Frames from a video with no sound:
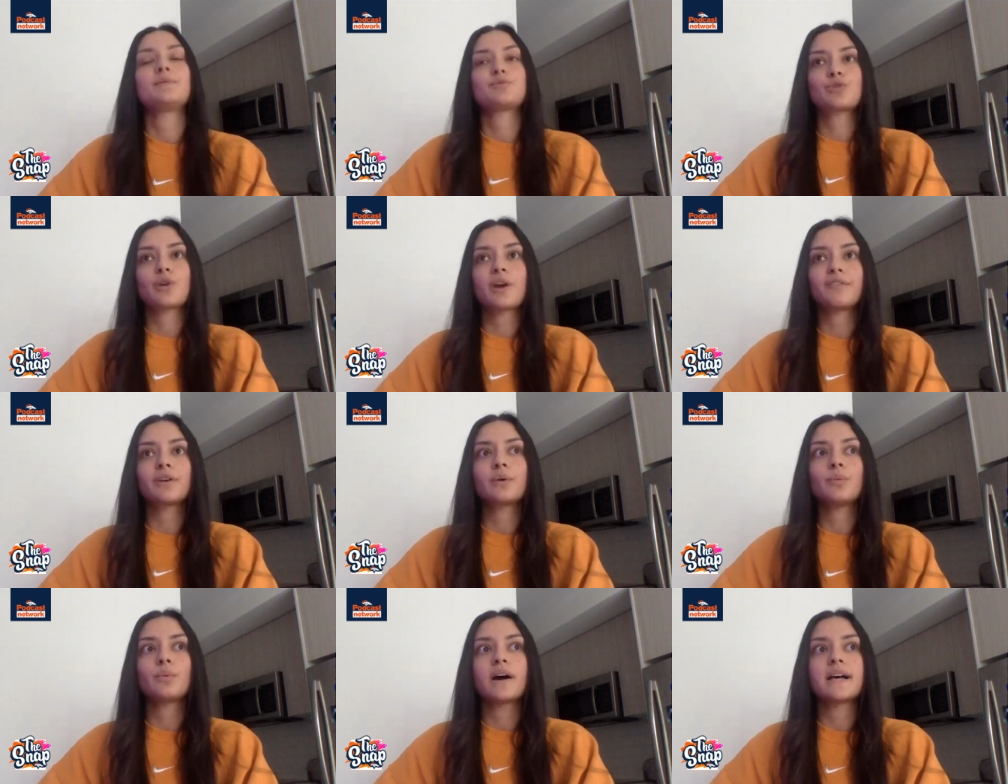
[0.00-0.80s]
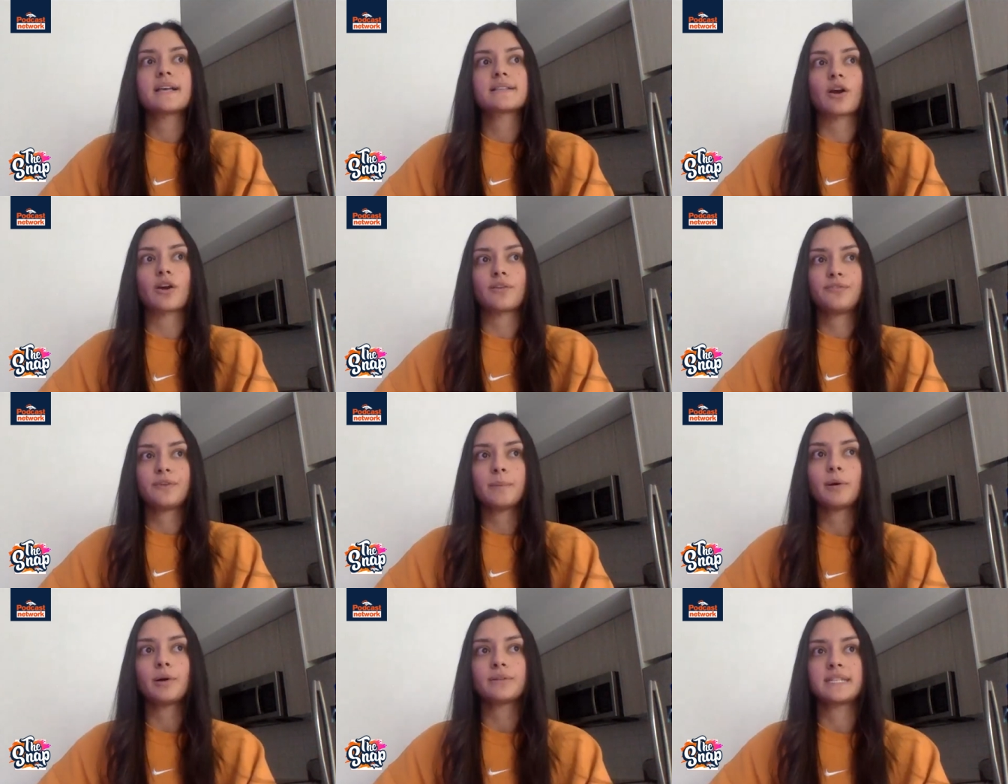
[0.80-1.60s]
Trevor was our
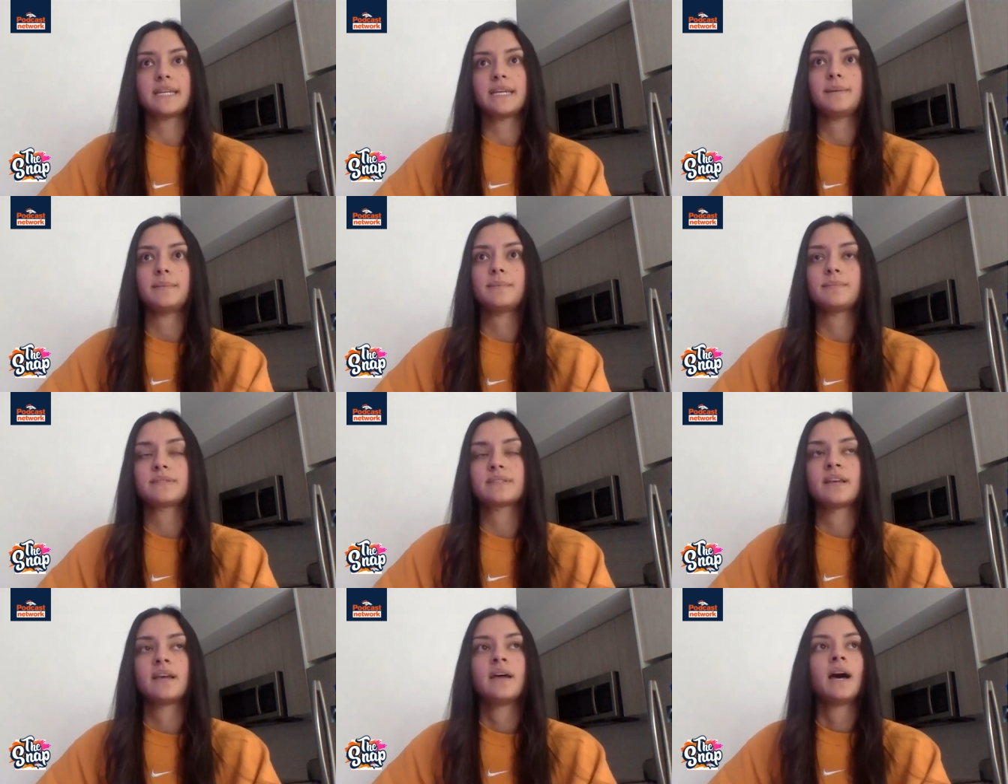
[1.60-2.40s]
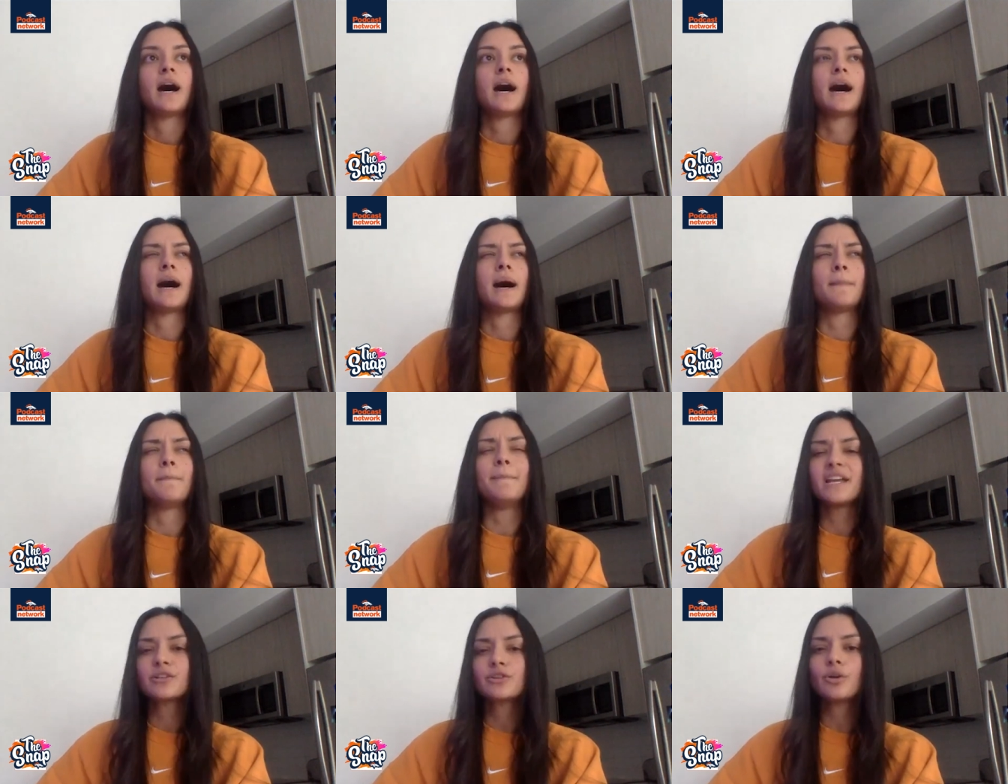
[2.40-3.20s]
football team's
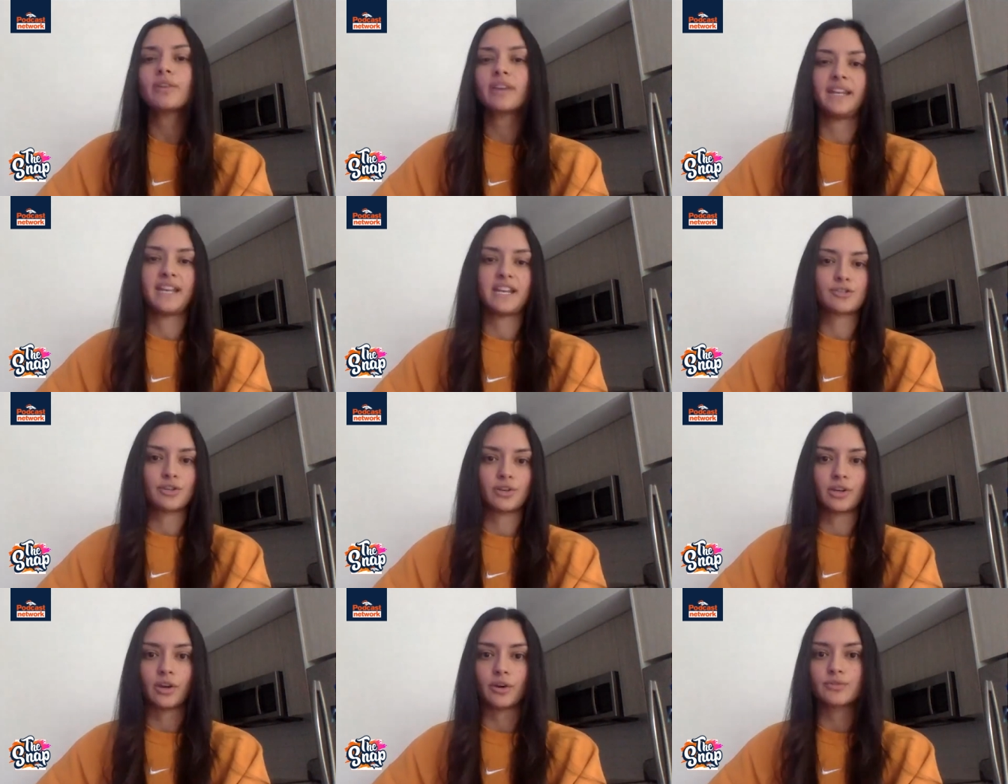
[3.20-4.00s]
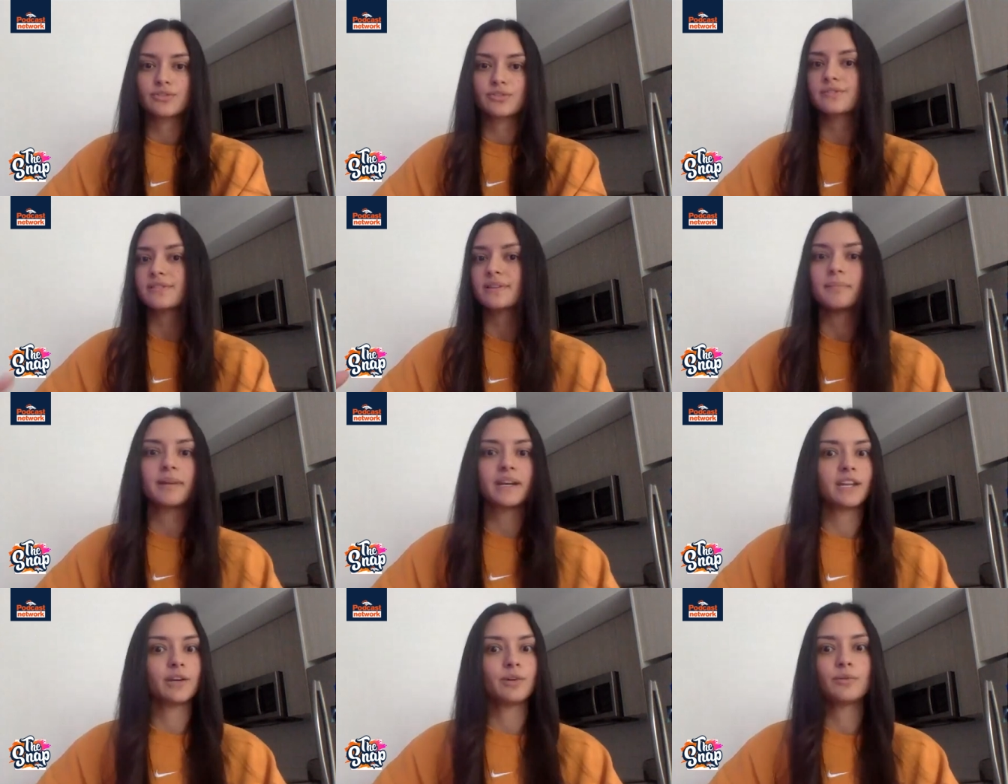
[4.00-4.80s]
mental conditioning coach. So
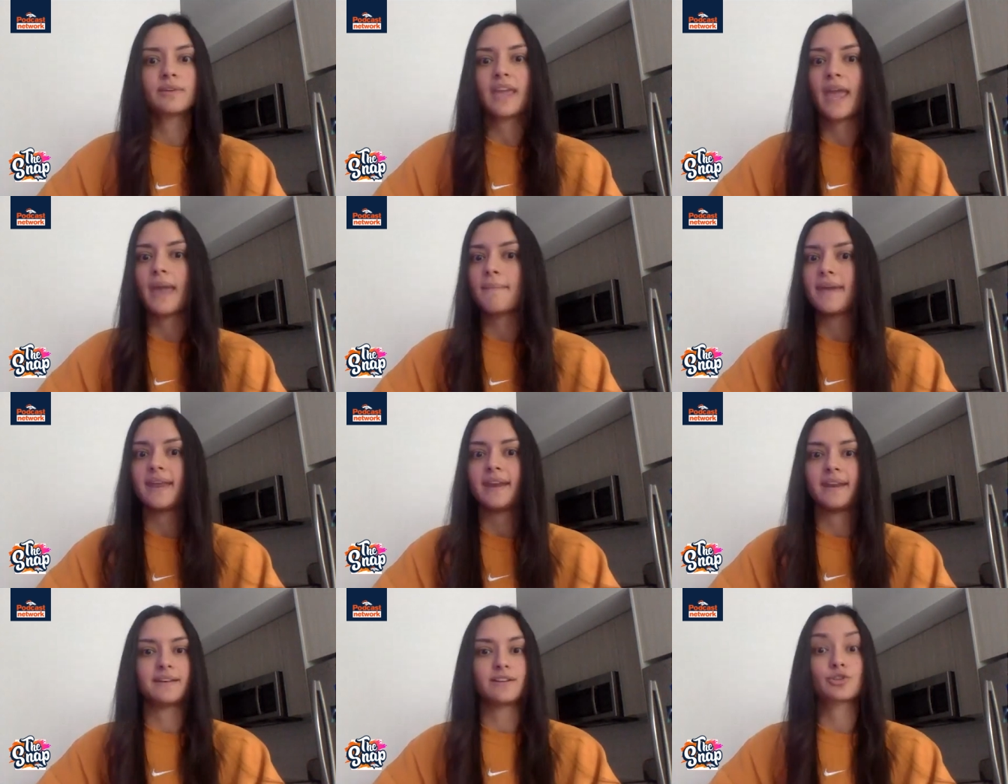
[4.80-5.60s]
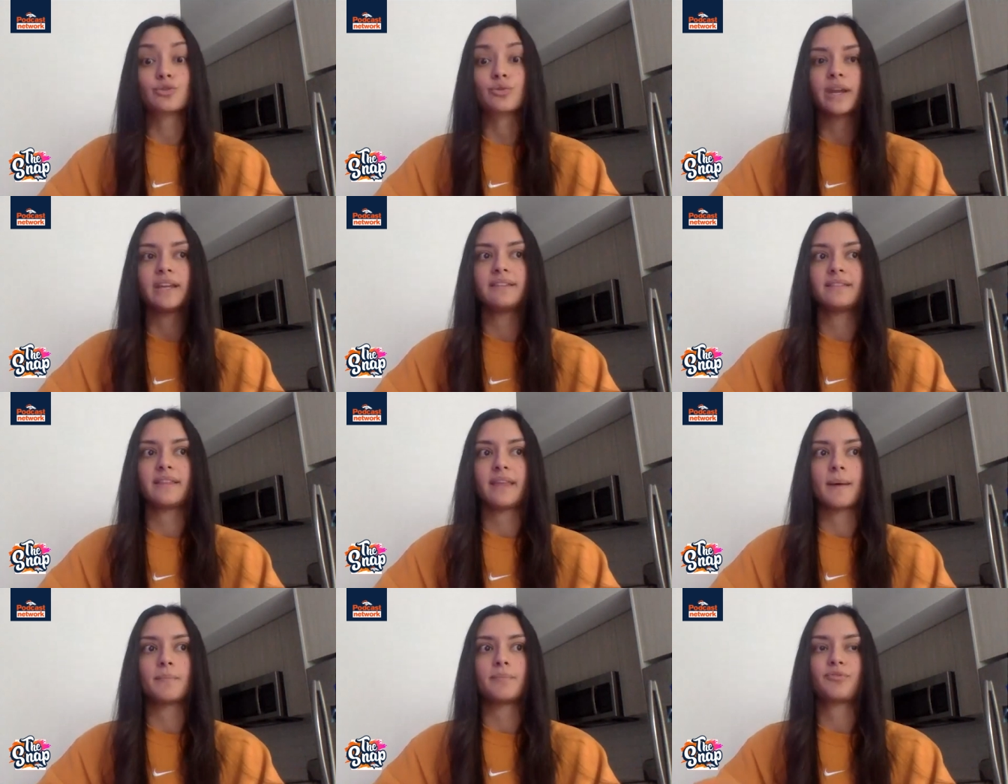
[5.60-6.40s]
somebody who came in and trained
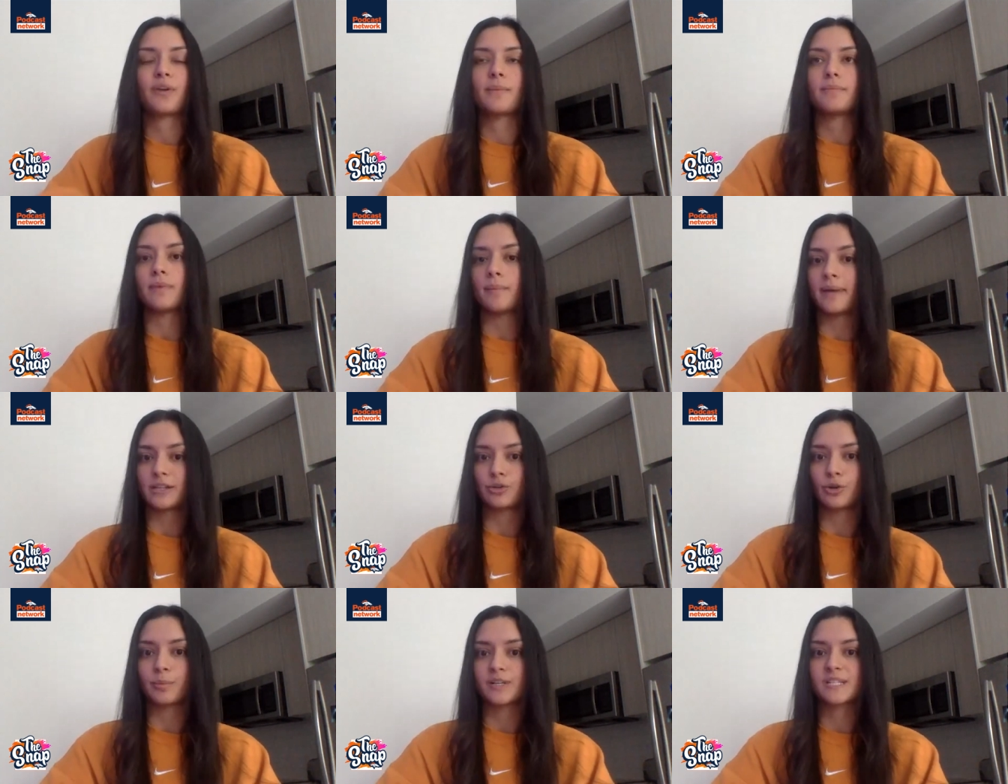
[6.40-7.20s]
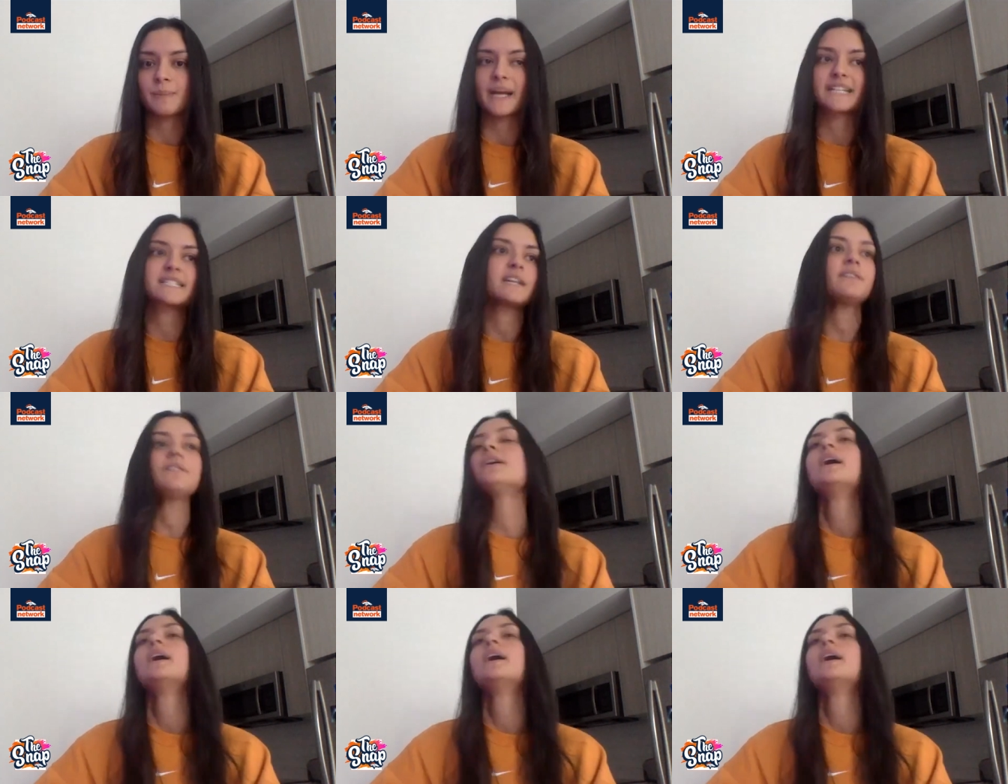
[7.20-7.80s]
them from a mental perspective.